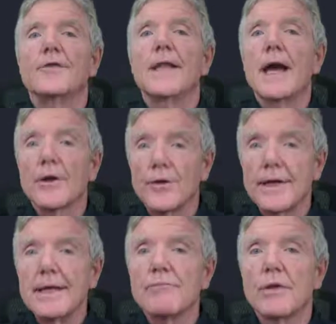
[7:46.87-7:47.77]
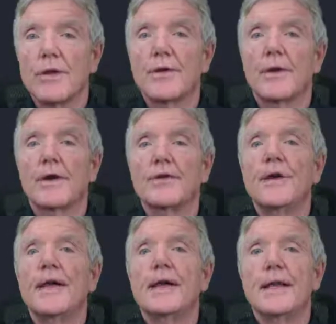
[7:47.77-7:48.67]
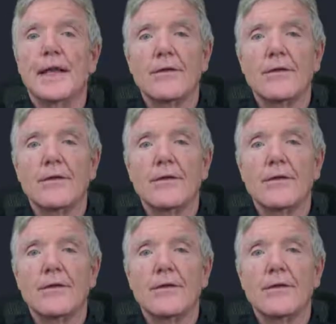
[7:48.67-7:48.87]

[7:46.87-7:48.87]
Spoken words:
it's not going to implode on your head,